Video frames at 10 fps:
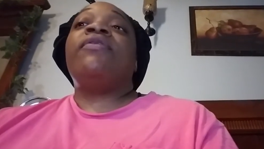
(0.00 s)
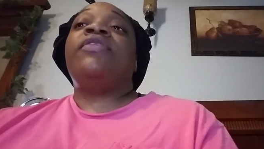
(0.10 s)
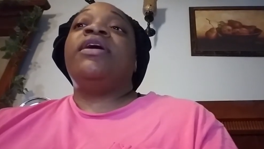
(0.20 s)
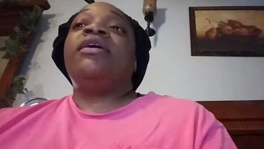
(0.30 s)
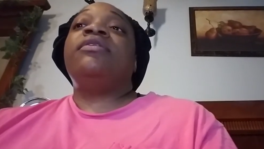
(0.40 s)

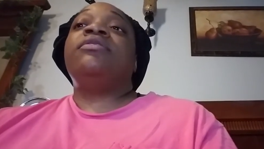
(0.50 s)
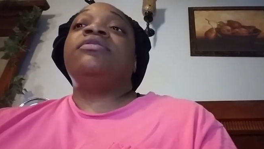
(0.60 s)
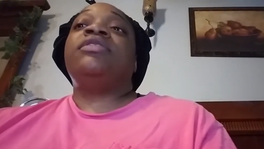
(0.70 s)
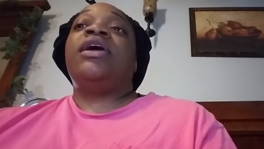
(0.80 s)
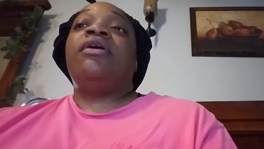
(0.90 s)
that
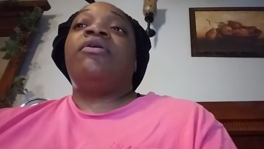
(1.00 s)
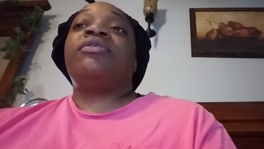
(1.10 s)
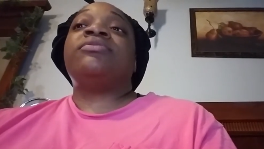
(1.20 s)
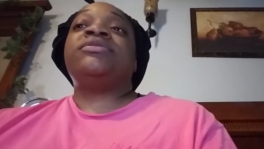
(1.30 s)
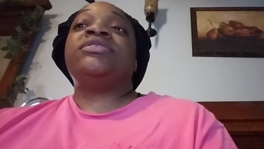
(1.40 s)
that
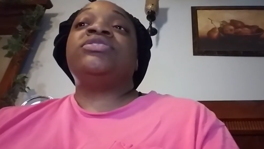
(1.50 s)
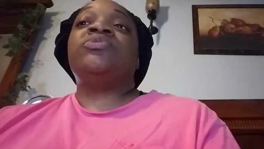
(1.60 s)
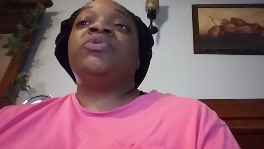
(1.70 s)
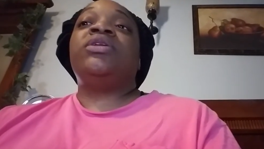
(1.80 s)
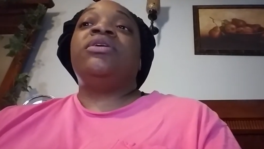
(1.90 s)

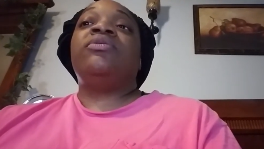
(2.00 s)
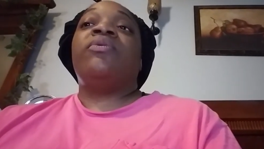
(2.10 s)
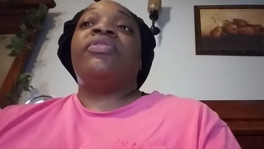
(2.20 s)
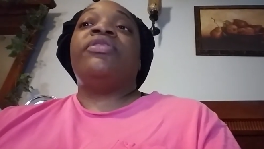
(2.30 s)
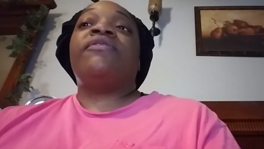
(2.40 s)
authorization went in
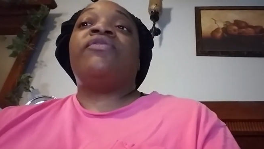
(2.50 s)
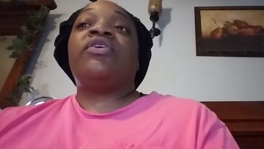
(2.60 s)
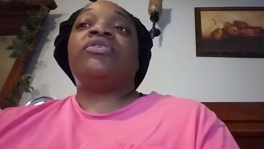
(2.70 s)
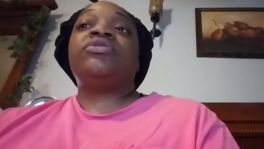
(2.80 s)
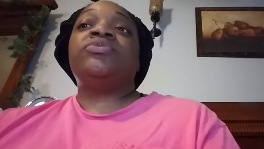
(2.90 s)
on the
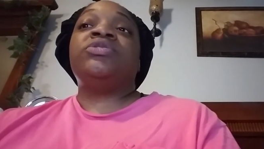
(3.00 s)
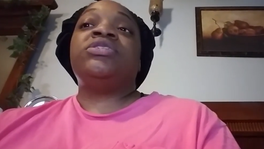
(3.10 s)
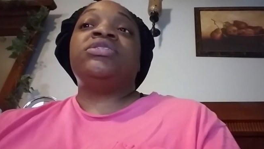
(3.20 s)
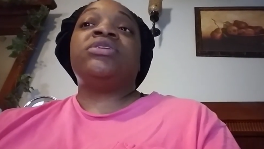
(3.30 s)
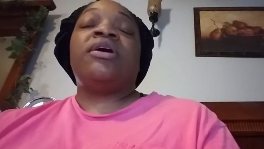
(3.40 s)
1st, which
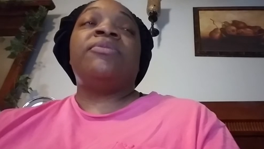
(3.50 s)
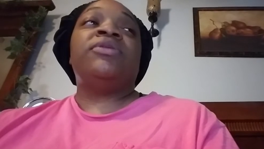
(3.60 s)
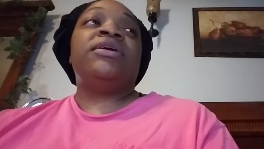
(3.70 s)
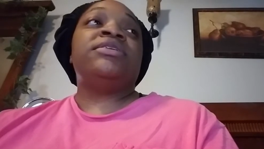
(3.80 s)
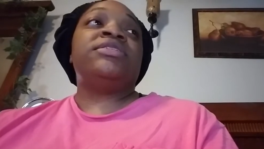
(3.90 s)
is a couple days